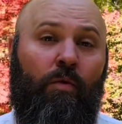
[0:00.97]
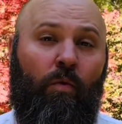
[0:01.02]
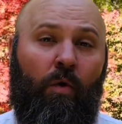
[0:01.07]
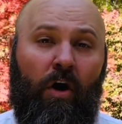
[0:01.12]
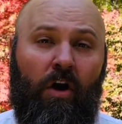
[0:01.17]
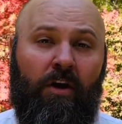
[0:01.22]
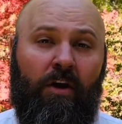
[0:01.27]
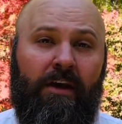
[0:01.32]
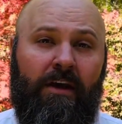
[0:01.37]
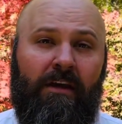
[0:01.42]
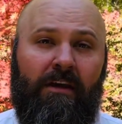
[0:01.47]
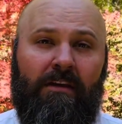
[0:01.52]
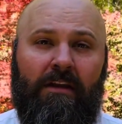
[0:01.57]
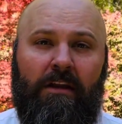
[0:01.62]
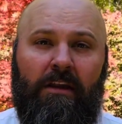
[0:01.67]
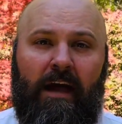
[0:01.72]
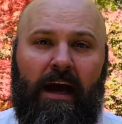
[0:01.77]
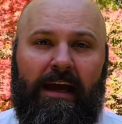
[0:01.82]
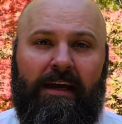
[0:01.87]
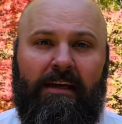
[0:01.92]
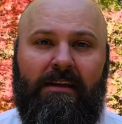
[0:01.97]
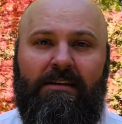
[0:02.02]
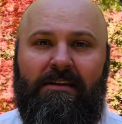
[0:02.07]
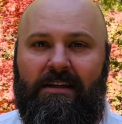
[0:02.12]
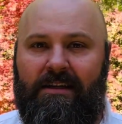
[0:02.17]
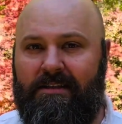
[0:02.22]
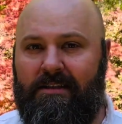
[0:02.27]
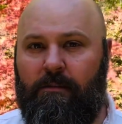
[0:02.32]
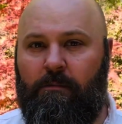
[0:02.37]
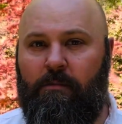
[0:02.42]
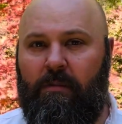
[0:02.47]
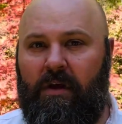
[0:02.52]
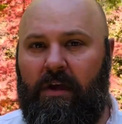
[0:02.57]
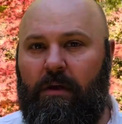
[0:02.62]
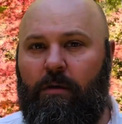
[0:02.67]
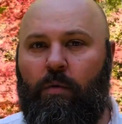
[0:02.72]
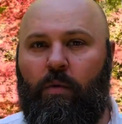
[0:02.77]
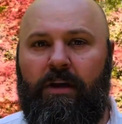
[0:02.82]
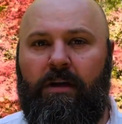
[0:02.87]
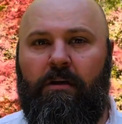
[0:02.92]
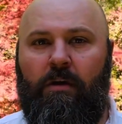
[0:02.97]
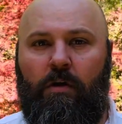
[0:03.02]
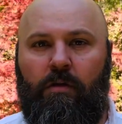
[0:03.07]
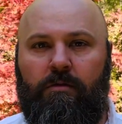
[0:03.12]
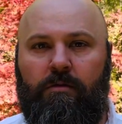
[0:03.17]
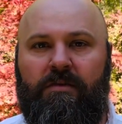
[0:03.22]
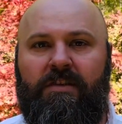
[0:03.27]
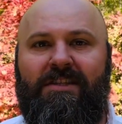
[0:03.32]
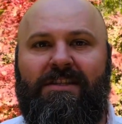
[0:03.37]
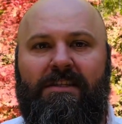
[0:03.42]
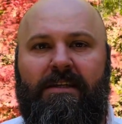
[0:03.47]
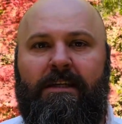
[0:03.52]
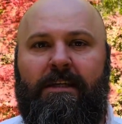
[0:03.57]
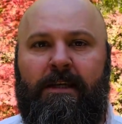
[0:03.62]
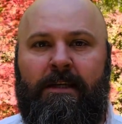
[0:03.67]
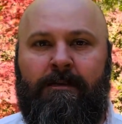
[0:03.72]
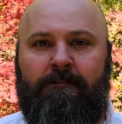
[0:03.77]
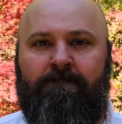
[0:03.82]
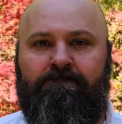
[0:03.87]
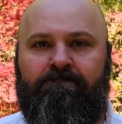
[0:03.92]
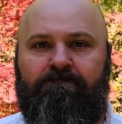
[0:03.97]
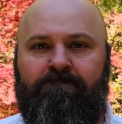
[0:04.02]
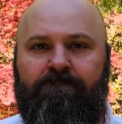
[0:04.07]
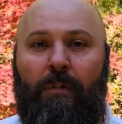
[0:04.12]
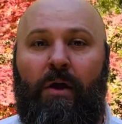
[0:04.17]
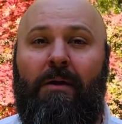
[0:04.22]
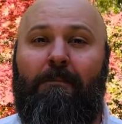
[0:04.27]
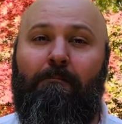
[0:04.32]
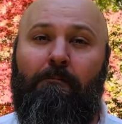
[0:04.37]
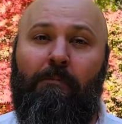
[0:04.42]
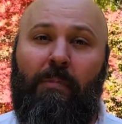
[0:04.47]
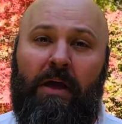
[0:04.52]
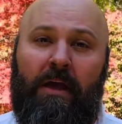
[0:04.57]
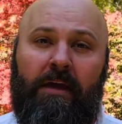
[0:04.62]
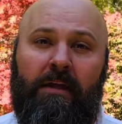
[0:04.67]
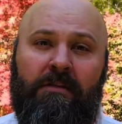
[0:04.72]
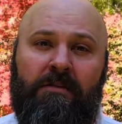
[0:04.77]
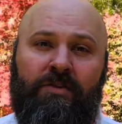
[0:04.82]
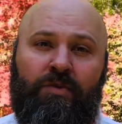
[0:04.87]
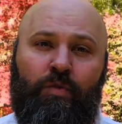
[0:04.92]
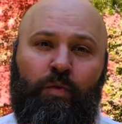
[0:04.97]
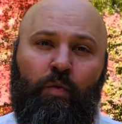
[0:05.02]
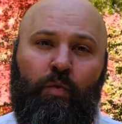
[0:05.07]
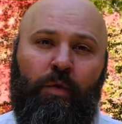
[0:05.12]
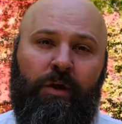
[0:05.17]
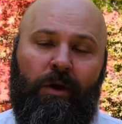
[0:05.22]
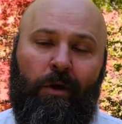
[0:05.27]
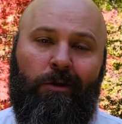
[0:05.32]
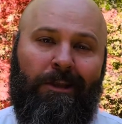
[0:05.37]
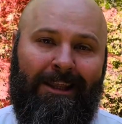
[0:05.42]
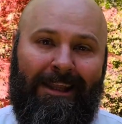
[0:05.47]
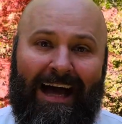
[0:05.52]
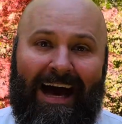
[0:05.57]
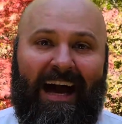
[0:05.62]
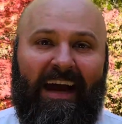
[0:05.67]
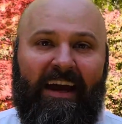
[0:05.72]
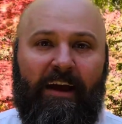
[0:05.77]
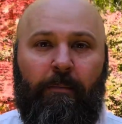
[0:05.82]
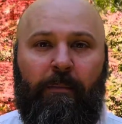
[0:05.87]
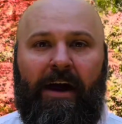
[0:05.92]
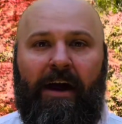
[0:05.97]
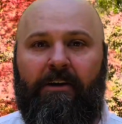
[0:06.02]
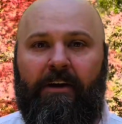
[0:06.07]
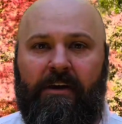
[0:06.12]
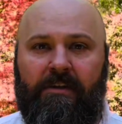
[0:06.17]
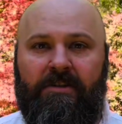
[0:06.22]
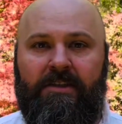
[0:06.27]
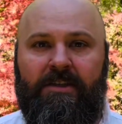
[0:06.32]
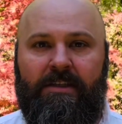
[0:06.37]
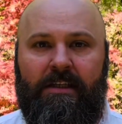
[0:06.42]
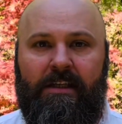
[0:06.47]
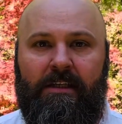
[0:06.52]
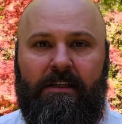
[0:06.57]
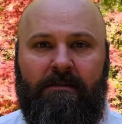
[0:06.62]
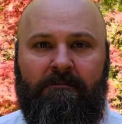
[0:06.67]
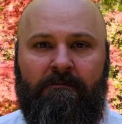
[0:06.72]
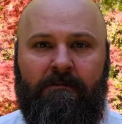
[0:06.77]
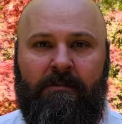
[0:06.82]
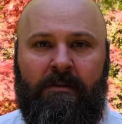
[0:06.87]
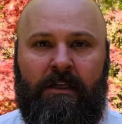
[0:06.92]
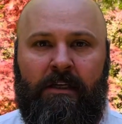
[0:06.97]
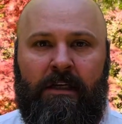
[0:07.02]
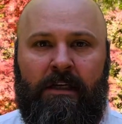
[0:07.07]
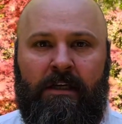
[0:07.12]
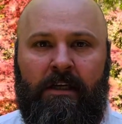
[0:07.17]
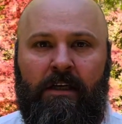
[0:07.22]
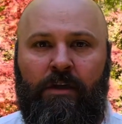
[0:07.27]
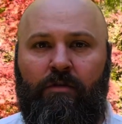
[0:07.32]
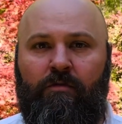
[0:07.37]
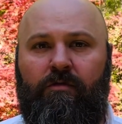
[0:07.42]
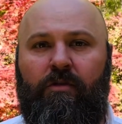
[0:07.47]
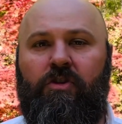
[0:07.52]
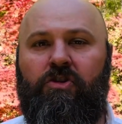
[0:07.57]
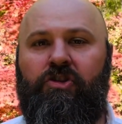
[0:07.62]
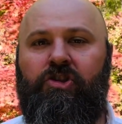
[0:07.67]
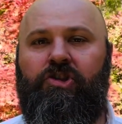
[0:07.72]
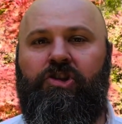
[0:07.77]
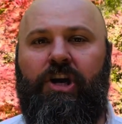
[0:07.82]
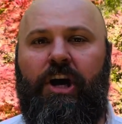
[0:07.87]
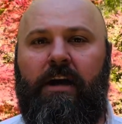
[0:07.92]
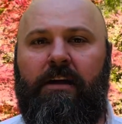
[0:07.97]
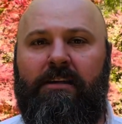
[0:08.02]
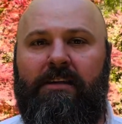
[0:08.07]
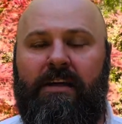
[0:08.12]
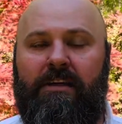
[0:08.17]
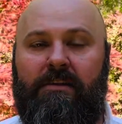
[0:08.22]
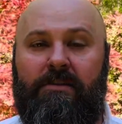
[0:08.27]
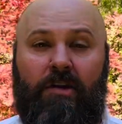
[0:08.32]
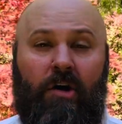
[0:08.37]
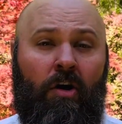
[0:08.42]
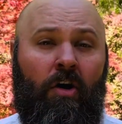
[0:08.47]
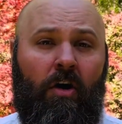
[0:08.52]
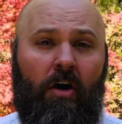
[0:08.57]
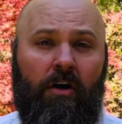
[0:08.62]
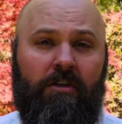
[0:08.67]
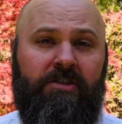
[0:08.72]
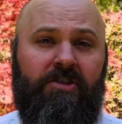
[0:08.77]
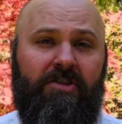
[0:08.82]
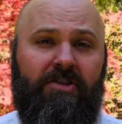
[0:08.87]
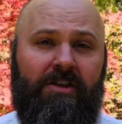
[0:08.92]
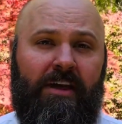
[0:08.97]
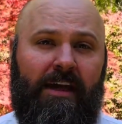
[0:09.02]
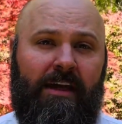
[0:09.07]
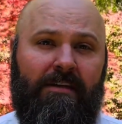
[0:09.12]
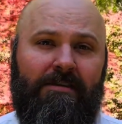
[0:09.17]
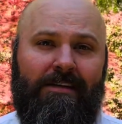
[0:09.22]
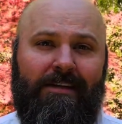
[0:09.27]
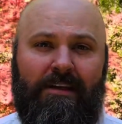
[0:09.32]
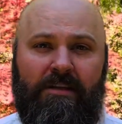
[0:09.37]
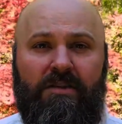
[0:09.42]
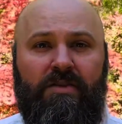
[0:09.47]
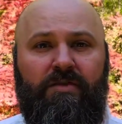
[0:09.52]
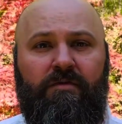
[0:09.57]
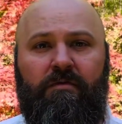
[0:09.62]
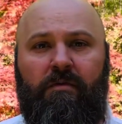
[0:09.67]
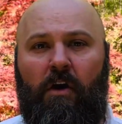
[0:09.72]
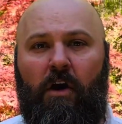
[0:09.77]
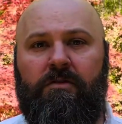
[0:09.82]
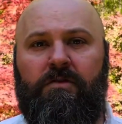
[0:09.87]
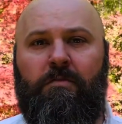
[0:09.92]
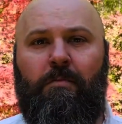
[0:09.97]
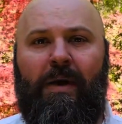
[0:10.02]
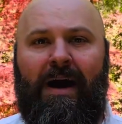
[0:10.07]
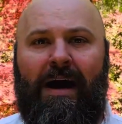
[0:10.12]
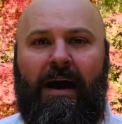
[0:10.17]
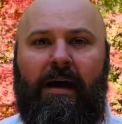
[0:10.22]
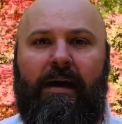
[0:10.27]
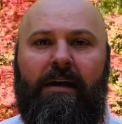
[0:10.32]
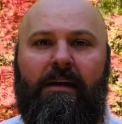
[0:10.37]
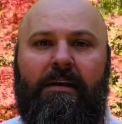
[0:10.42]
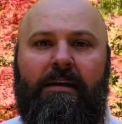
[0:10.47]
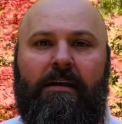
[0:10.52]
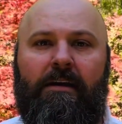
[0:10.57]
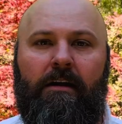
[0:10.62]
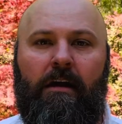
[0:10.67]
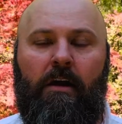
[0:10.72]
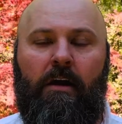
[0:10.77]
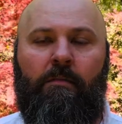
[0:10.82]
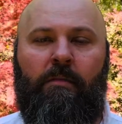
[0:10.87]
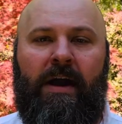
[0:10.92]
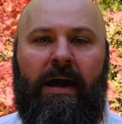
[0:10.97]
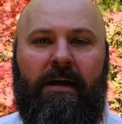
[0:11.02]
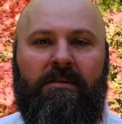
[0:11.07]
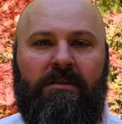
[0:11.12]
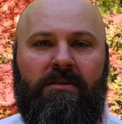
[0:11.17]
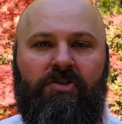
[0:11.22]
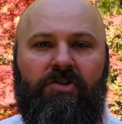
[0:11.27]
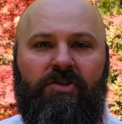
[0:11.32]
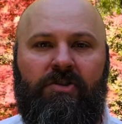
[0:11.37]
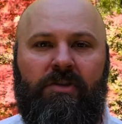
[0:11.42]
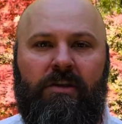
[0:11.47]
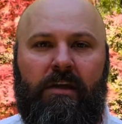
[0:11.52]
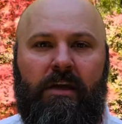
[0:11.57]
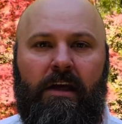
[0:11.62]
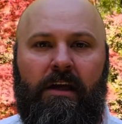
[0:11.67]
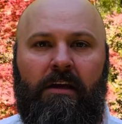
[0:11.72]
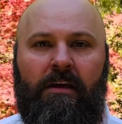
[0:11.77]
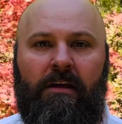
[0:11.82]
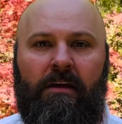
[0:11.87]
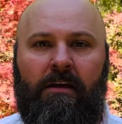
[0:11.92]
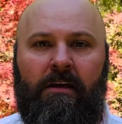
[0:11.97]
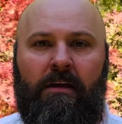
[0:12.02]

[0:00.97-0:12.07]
Walking in the light doesn't mean we don't sin. It means we don't lie about our sin. 1 John takes a hard stance against false piety in our passage today.